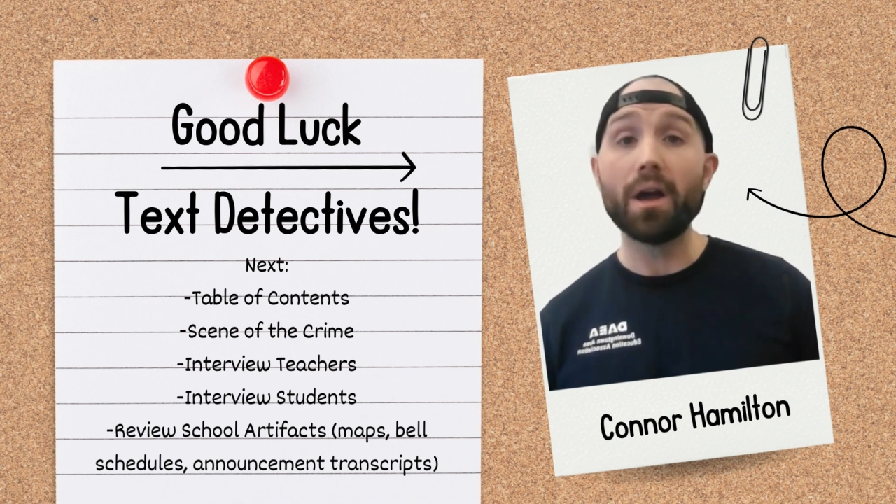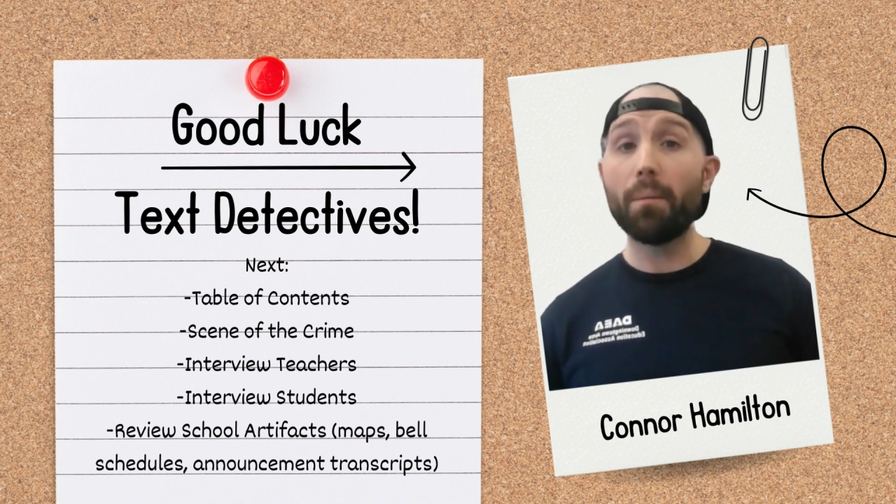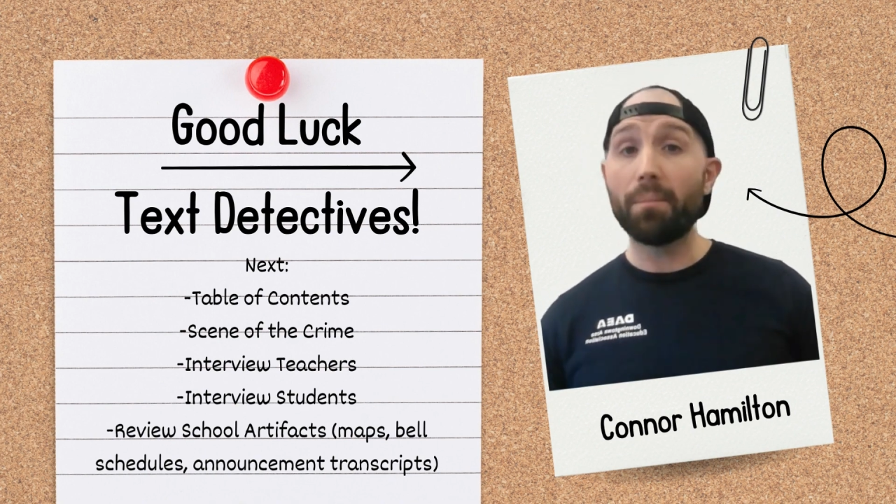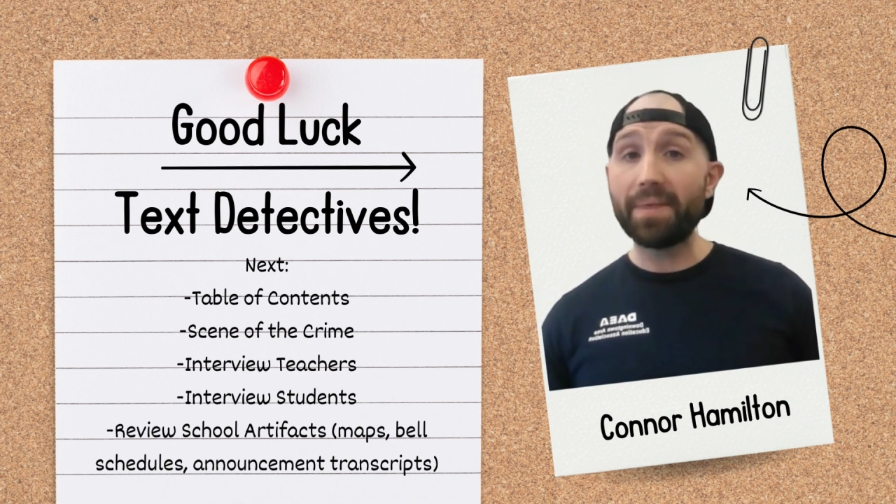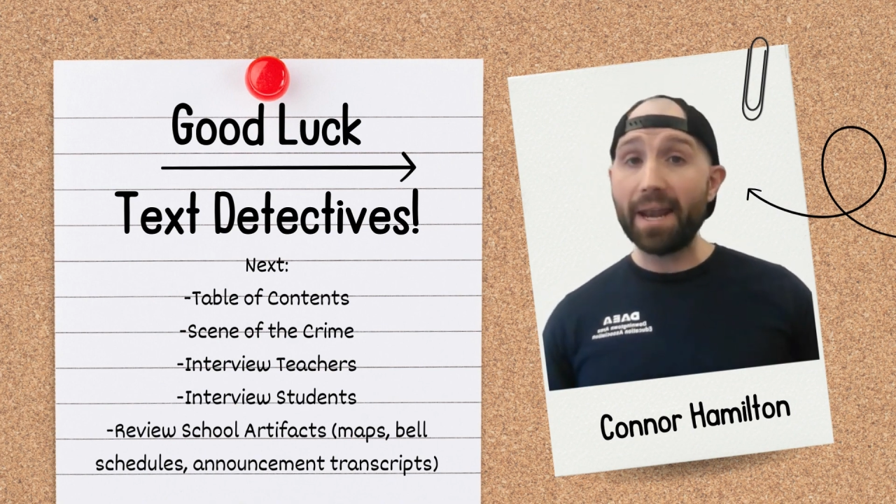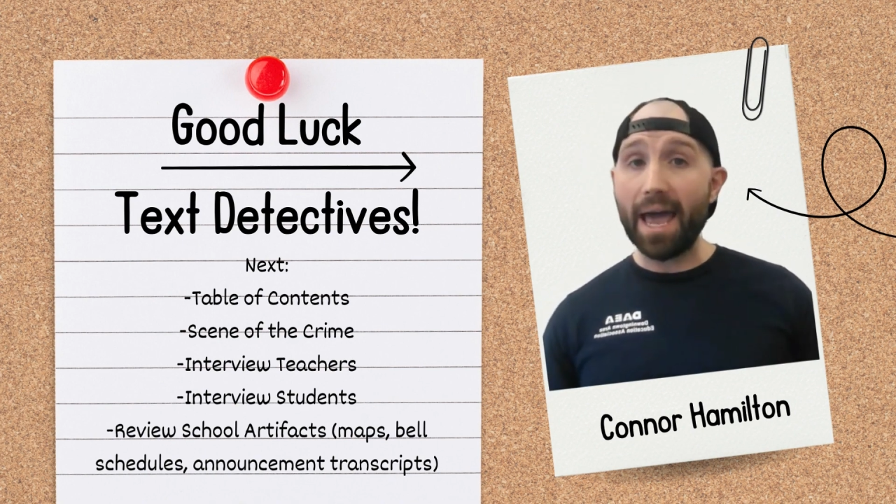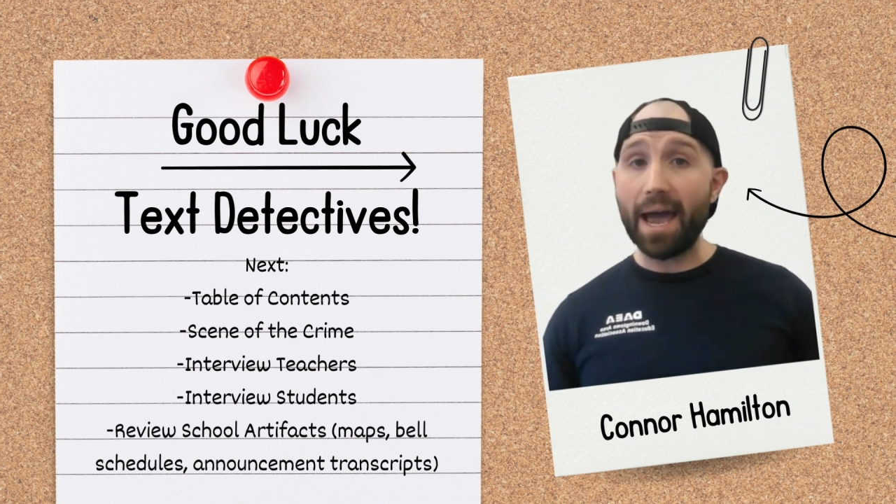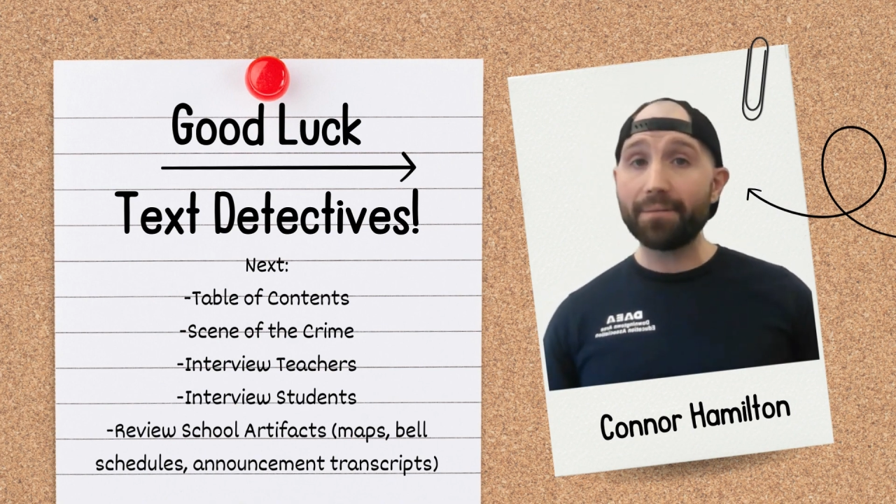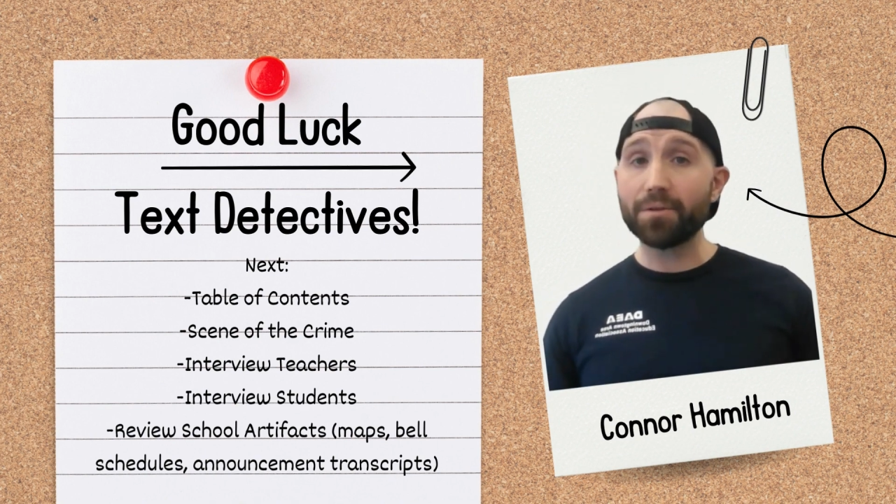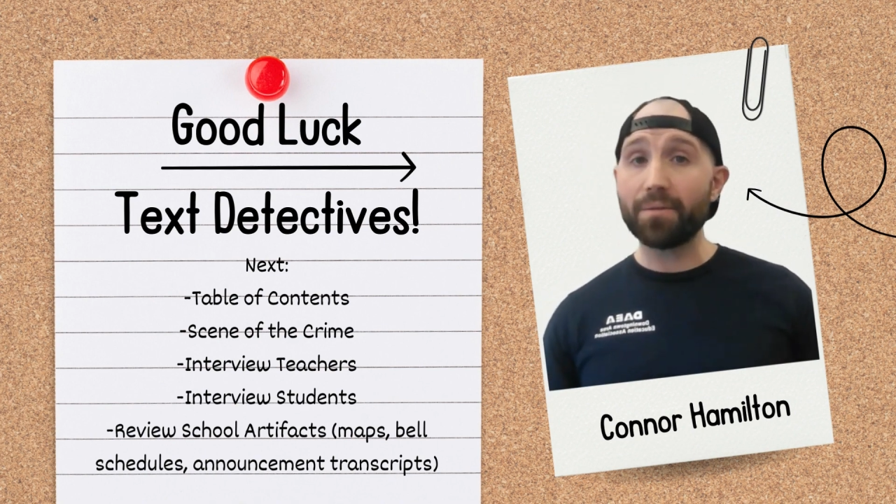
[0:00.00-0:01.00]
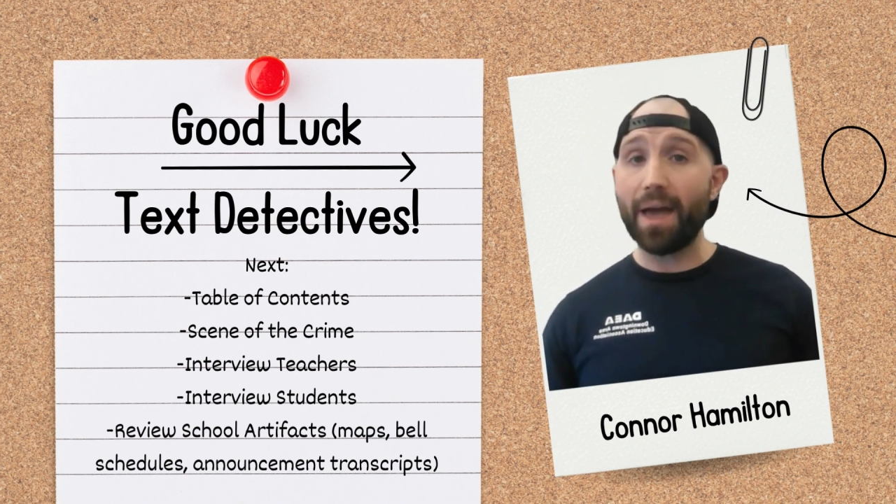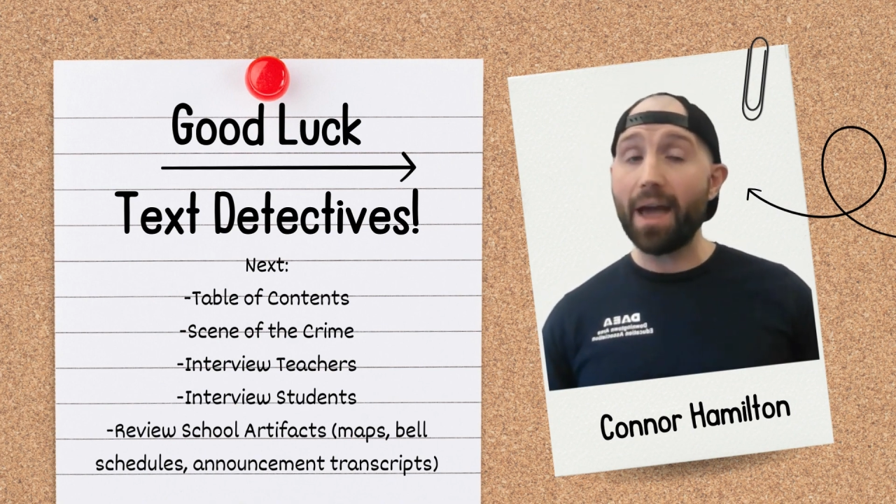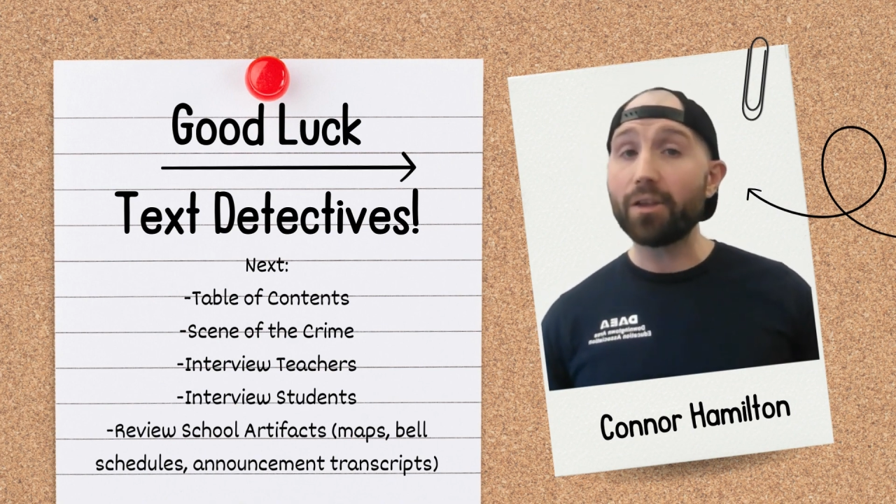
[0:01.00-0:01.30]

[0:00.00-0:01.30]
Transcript: But then after that,